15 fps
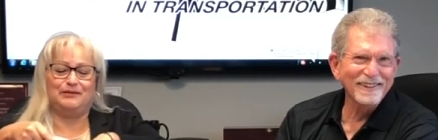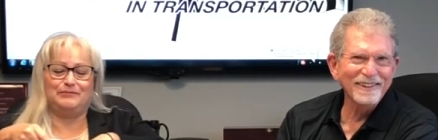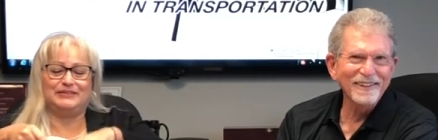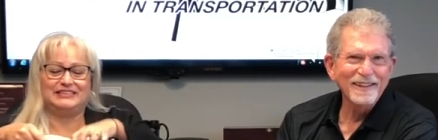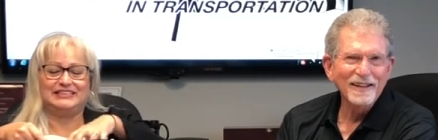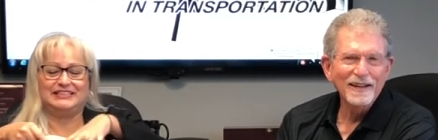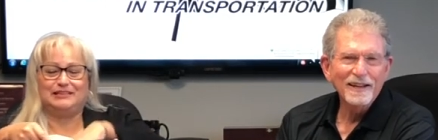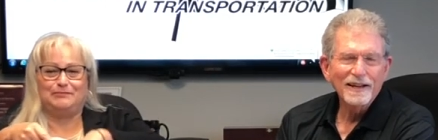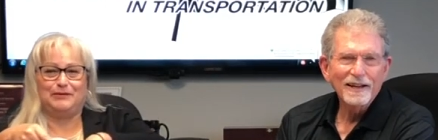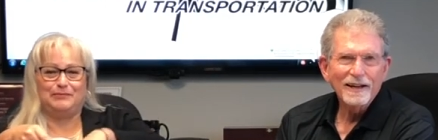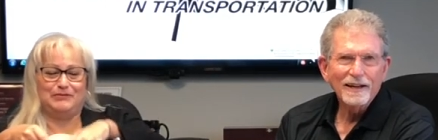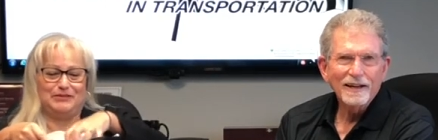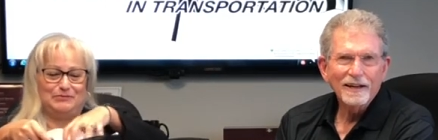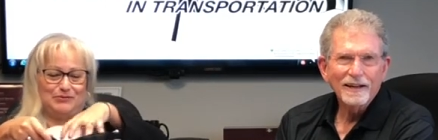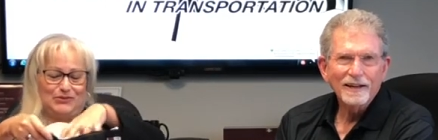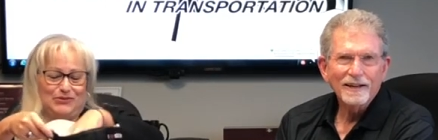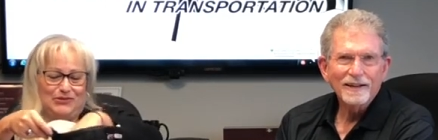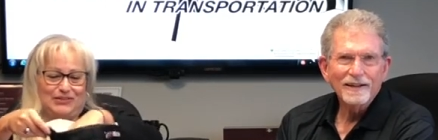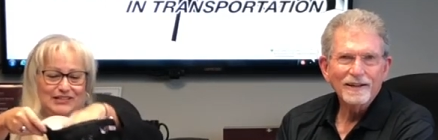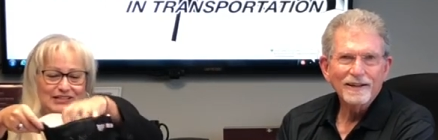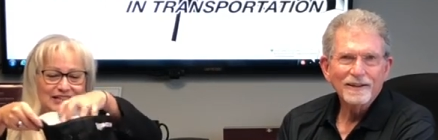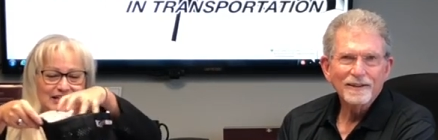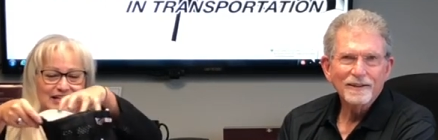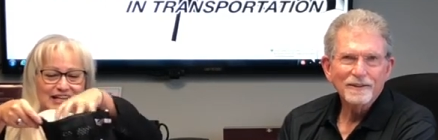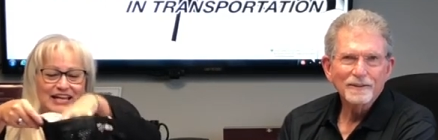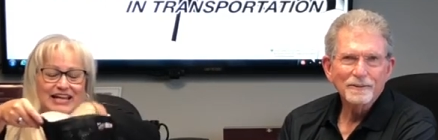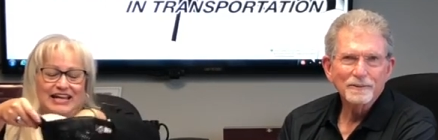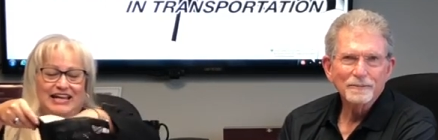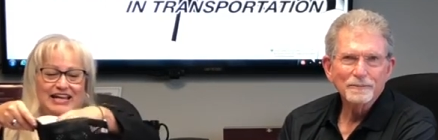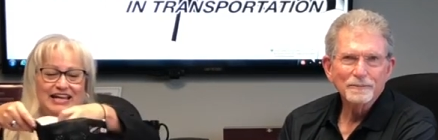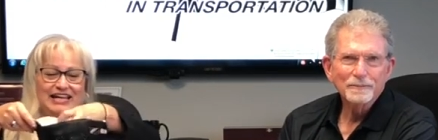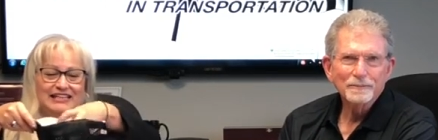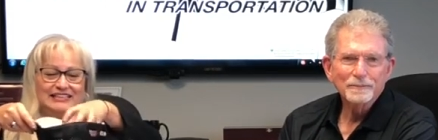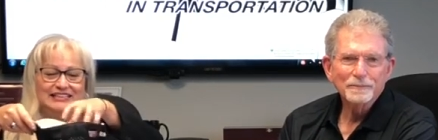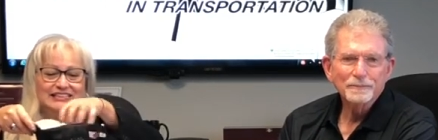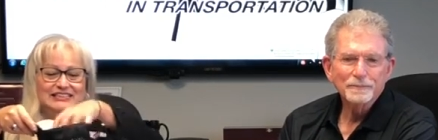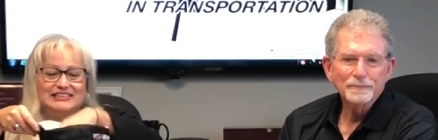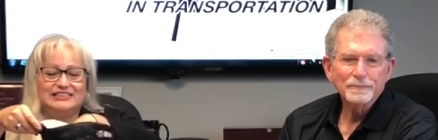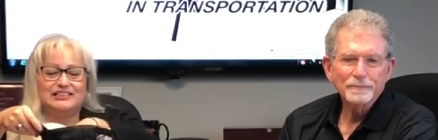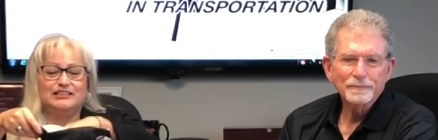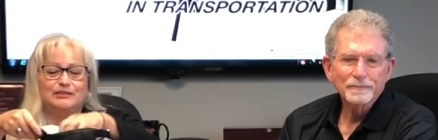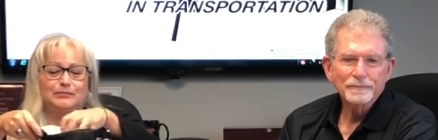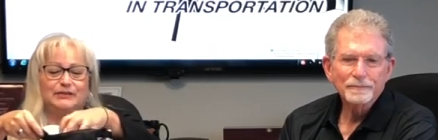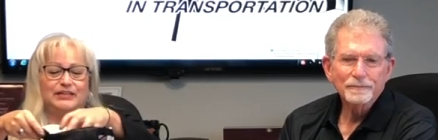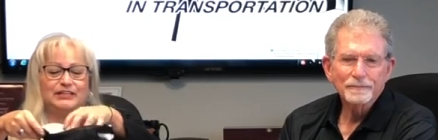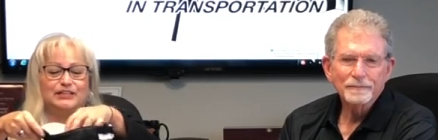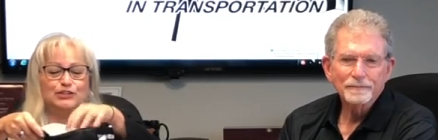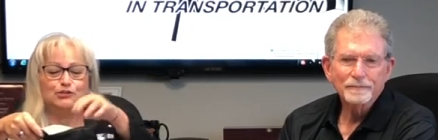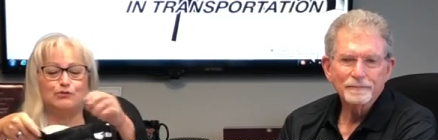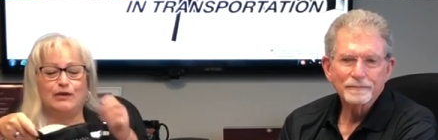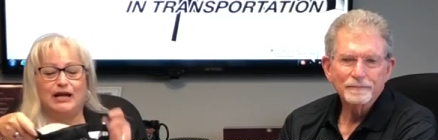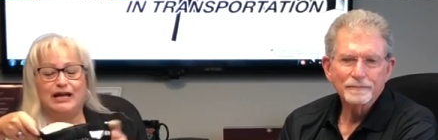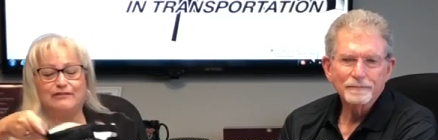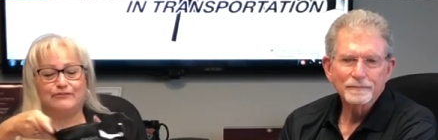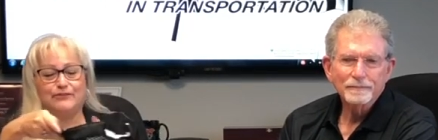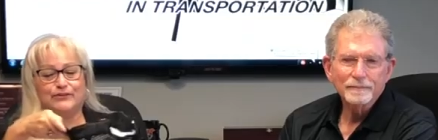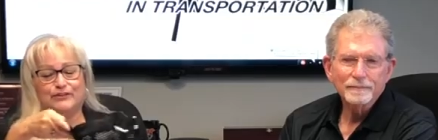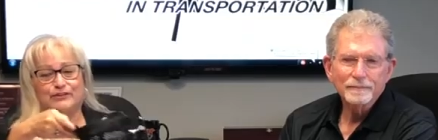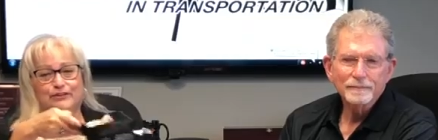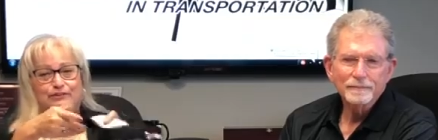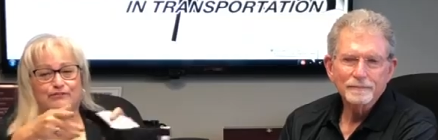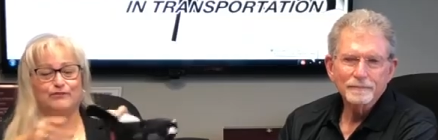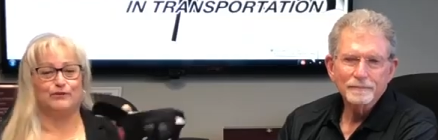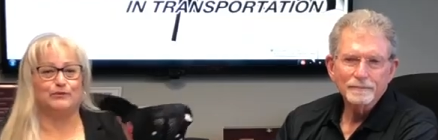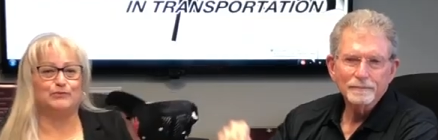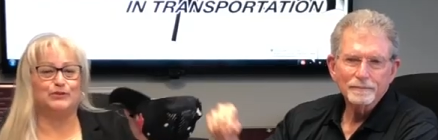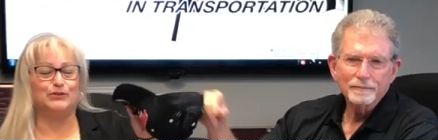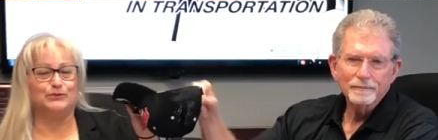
Speaker 1: I'll mix it up a bit more, and this is going to be the driver from